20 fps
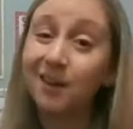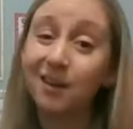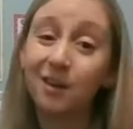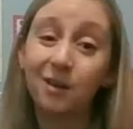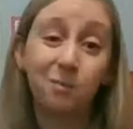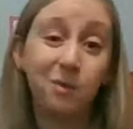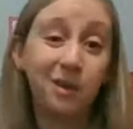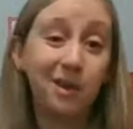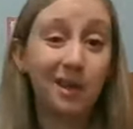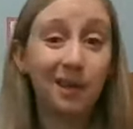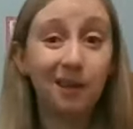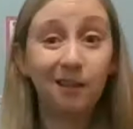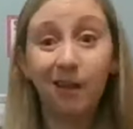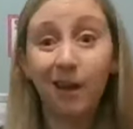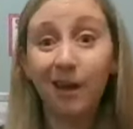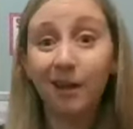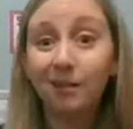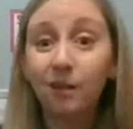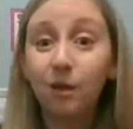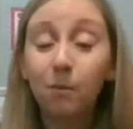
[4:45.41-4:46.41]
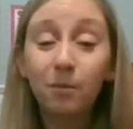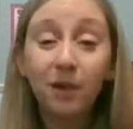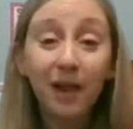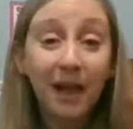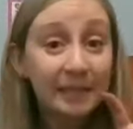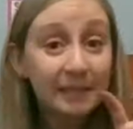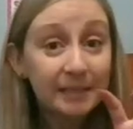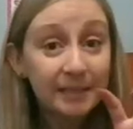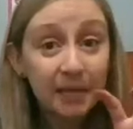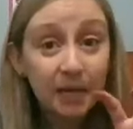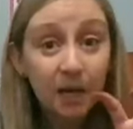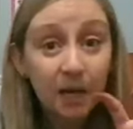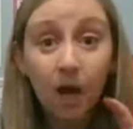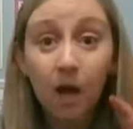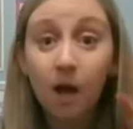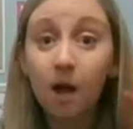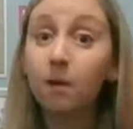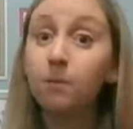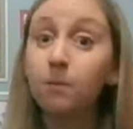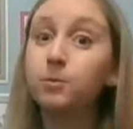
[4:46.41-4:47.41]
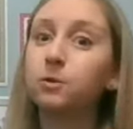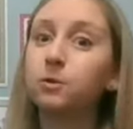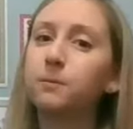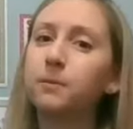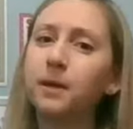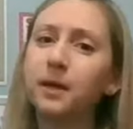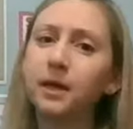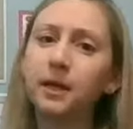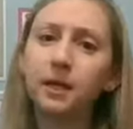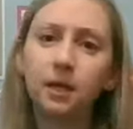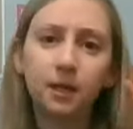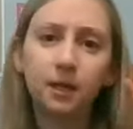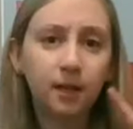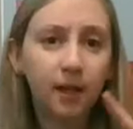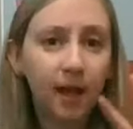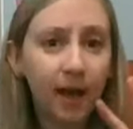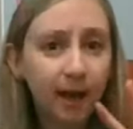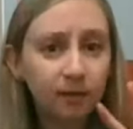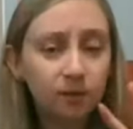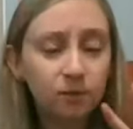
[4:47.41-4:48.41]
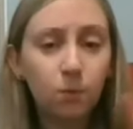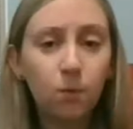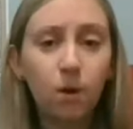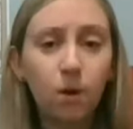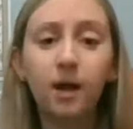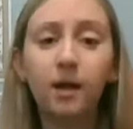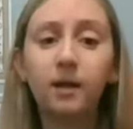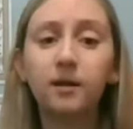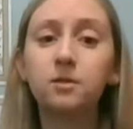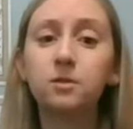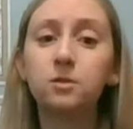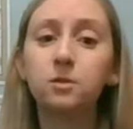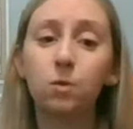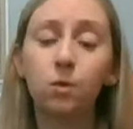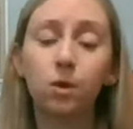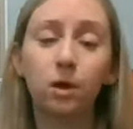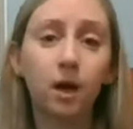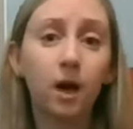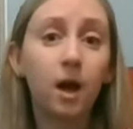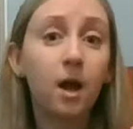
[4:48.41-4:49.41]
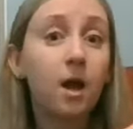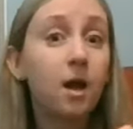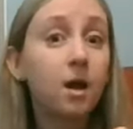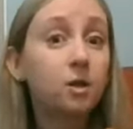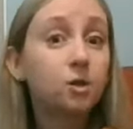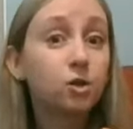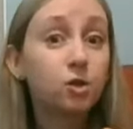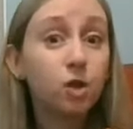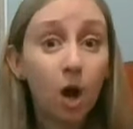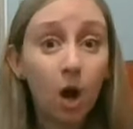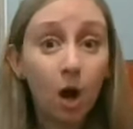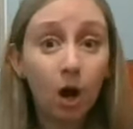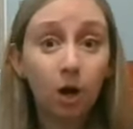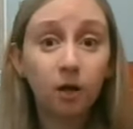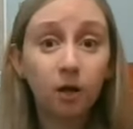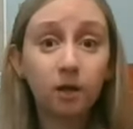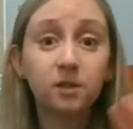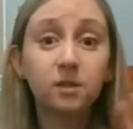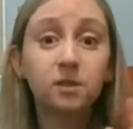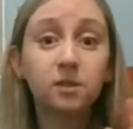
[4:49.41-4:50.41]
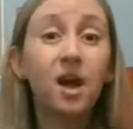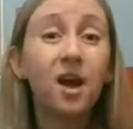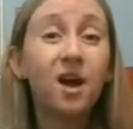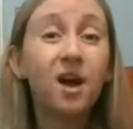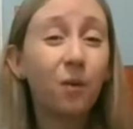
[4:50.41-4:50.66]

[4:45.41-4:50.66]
It could be like little plastic cups or big glass ones or jars,